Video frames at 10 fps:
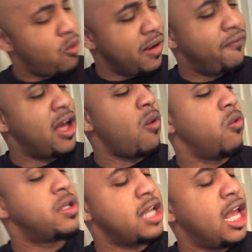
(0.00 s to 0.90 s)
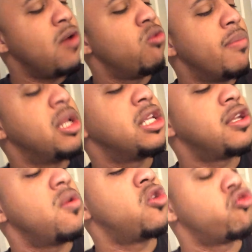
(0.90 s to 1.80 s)
what if that same woman
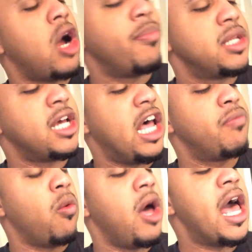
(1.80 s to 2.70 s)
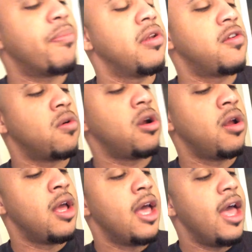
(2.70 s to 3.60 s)
is so traumatized by what happened to
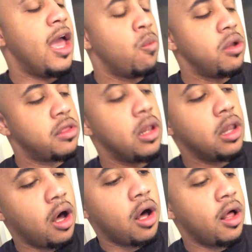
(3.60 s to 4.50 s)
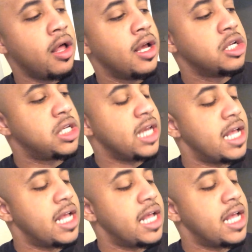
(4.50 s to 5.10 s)
her, and with the law, she